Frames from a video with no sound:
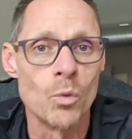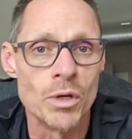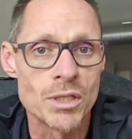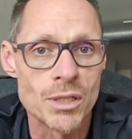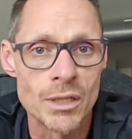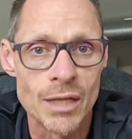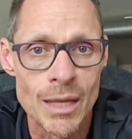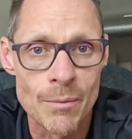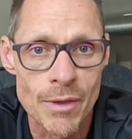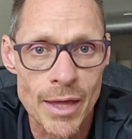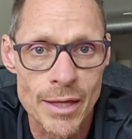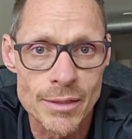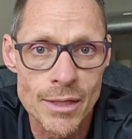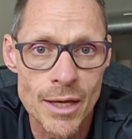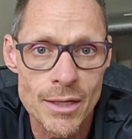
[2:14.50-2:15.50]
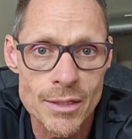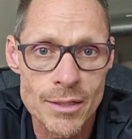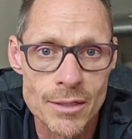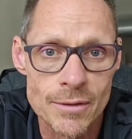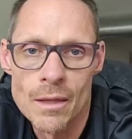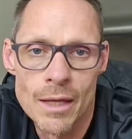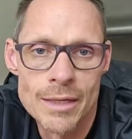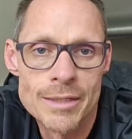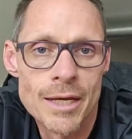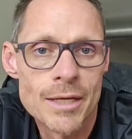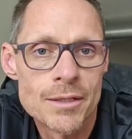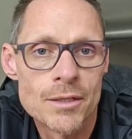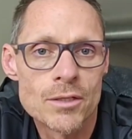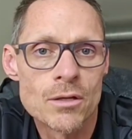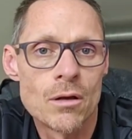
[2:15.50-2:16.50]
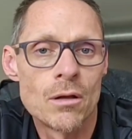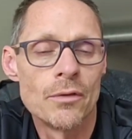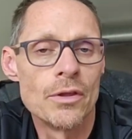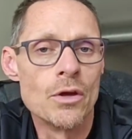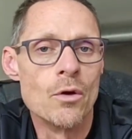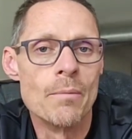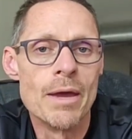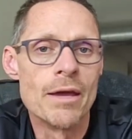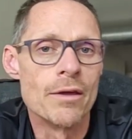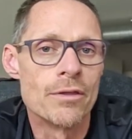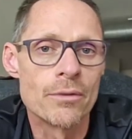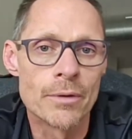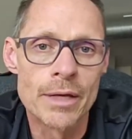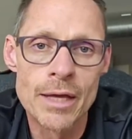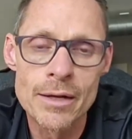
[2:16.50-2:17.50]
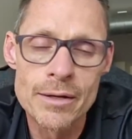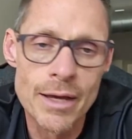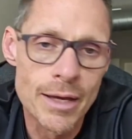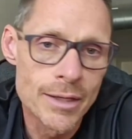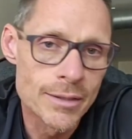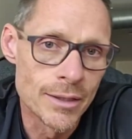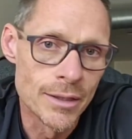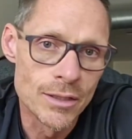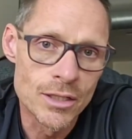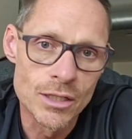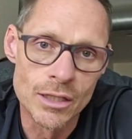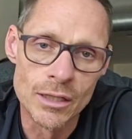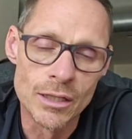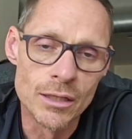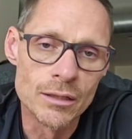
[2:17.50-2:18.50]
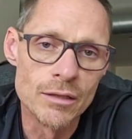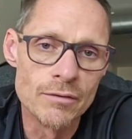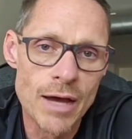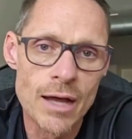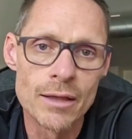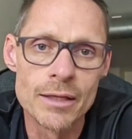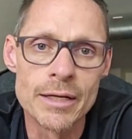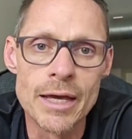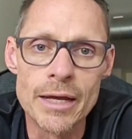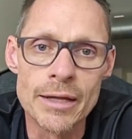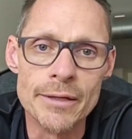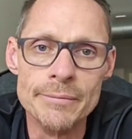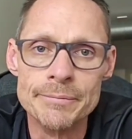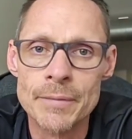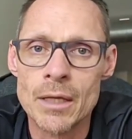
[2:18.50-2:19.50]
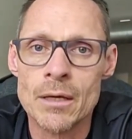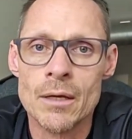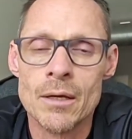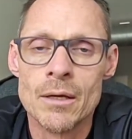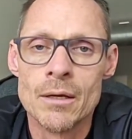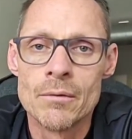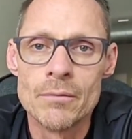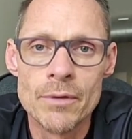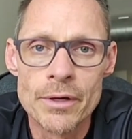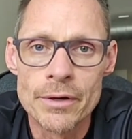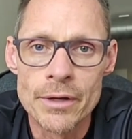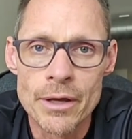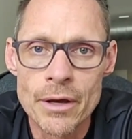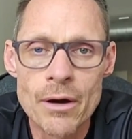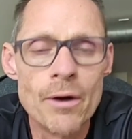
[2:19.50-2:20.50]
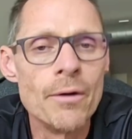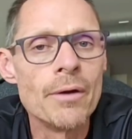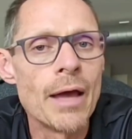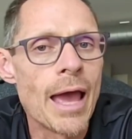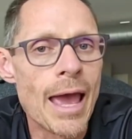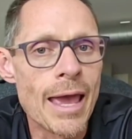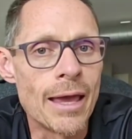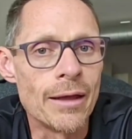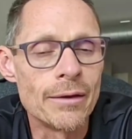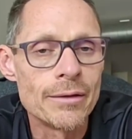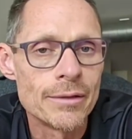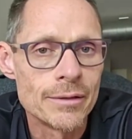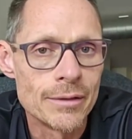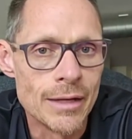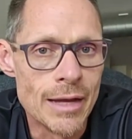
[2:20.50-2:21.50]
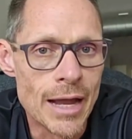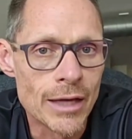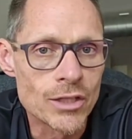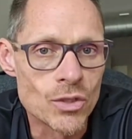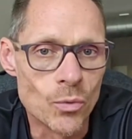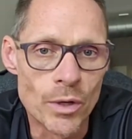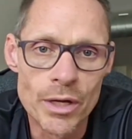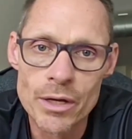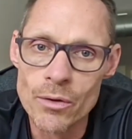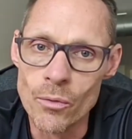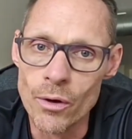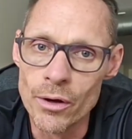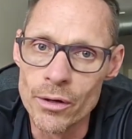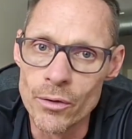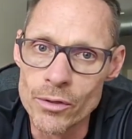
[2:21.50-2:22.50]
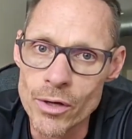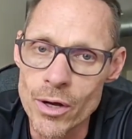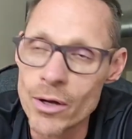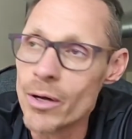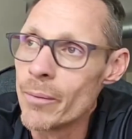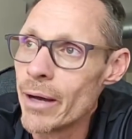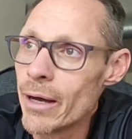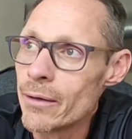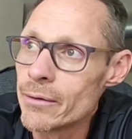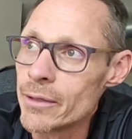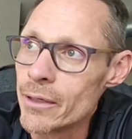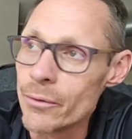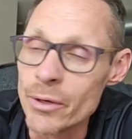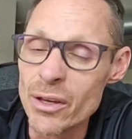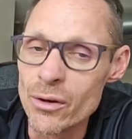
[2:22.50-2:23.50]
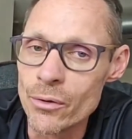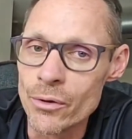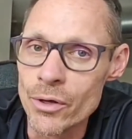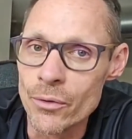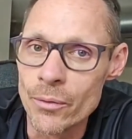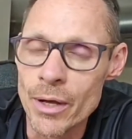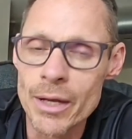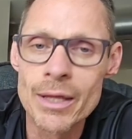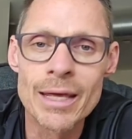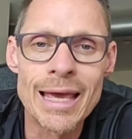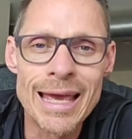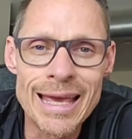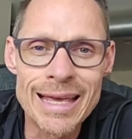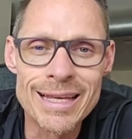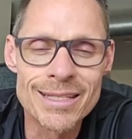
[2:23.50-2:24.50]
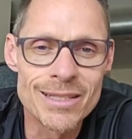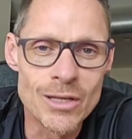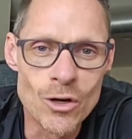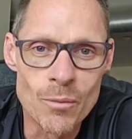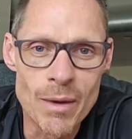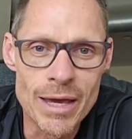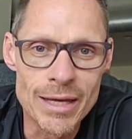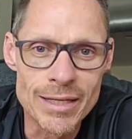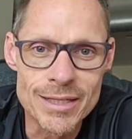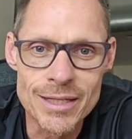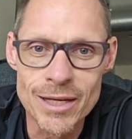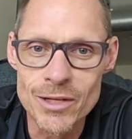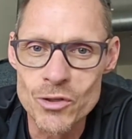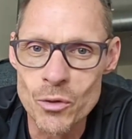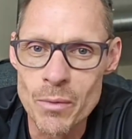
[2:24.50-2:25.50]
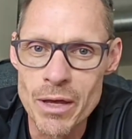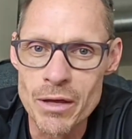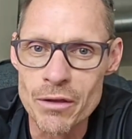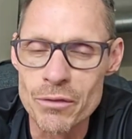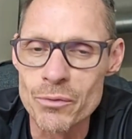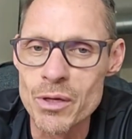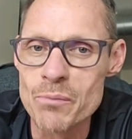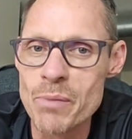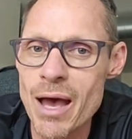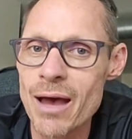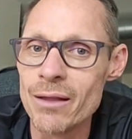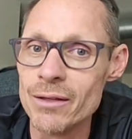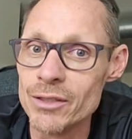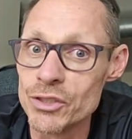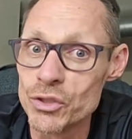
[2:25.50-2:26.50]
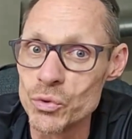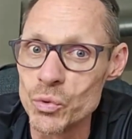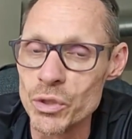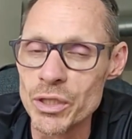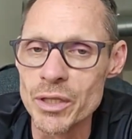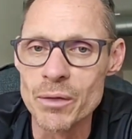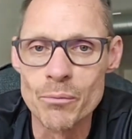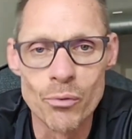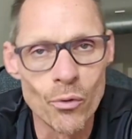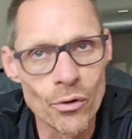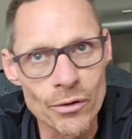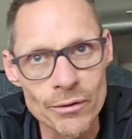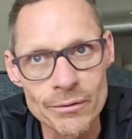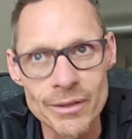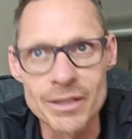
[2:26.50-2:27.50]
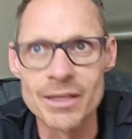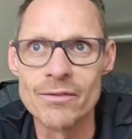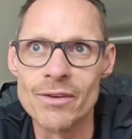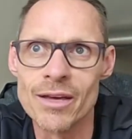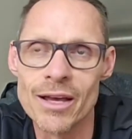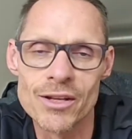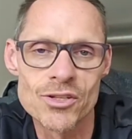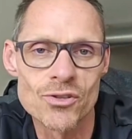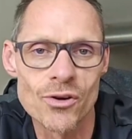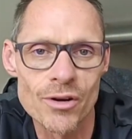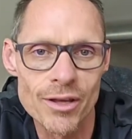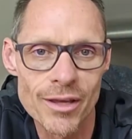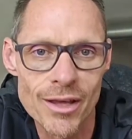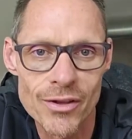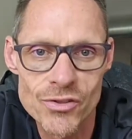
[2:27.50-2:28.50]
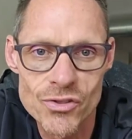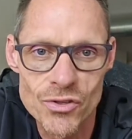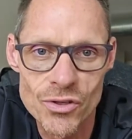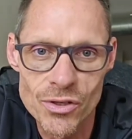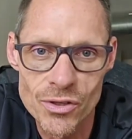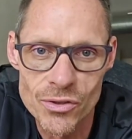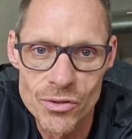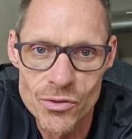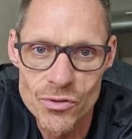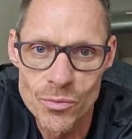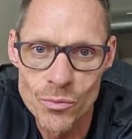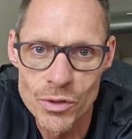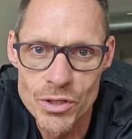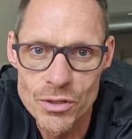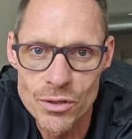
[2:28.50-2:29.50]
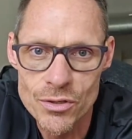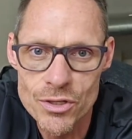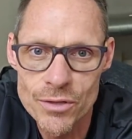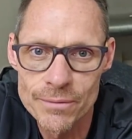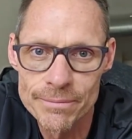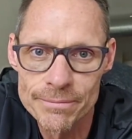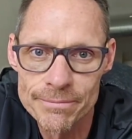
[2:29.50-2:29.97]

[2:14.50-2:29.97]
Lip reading: What's the name of that test? That test is called the omega-3 index, and it's clinically validated. Well, there you go. And next week, we're going to talk about, here we go, are you ready? Is the omega-6, omega-3 balance really important? I'll give you a head start again so you can do some research.